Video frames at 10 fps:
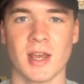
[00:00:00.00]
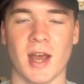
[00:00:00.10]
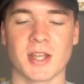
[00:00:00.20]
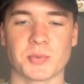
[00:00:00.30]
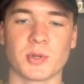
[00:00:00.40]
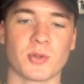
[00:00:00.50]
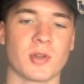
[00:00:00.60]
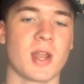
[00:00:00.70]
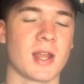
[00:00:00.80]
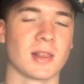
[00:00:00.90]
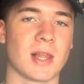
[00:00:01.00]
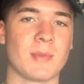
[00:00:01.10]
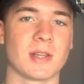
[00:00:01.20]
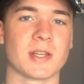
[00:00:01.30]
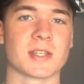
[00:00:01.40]
as we're doing a
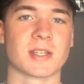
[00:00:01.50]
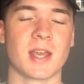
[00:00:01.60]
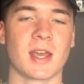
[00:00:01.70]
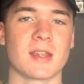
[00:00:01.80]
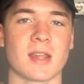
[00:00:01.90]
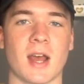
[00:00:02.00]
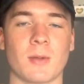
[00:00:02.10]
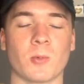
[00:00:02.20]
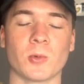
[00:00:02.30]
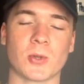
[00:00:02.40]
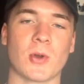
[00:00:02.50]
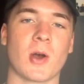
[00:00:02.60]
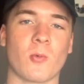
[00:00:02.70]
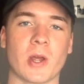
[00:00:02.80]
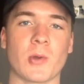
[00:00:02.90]
Limitless guide and we'll do
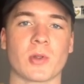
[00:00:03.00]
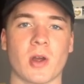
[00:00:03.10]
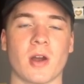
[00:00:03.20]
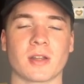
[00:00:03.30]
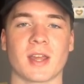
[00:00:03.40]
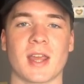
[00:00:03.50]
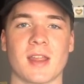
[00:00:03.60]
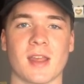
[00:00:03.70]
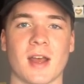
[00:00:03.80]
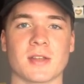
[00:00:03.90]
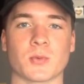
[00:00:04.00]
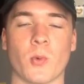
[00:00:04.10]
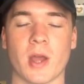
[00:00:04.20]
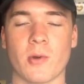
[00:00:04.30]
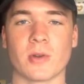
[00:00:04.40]
a wildcard guide as
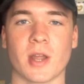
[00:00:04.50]
well.